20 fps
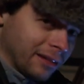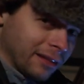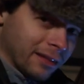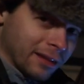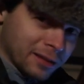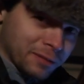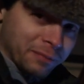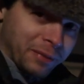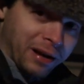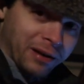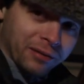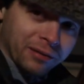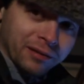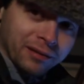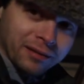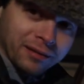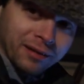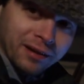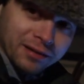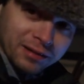this mount
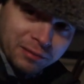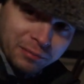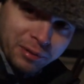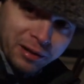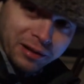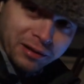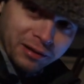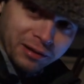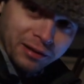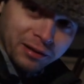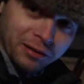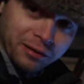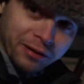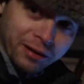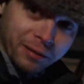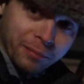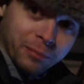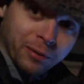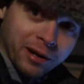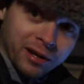has a button on it you
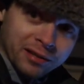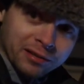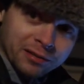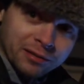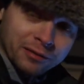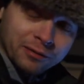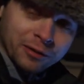got to press